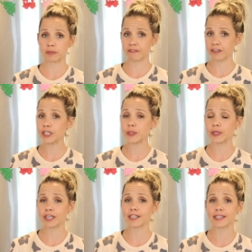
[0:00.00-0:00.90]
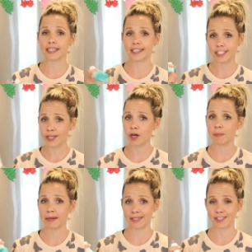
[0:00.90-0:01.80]
but if you're new here, you need to know
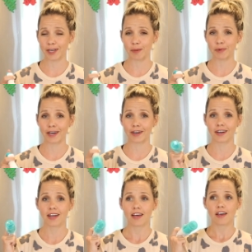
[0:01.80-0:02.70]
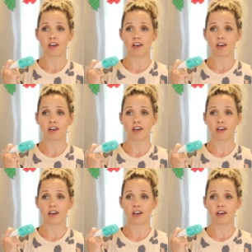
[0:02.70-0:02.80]
about this grape cutter.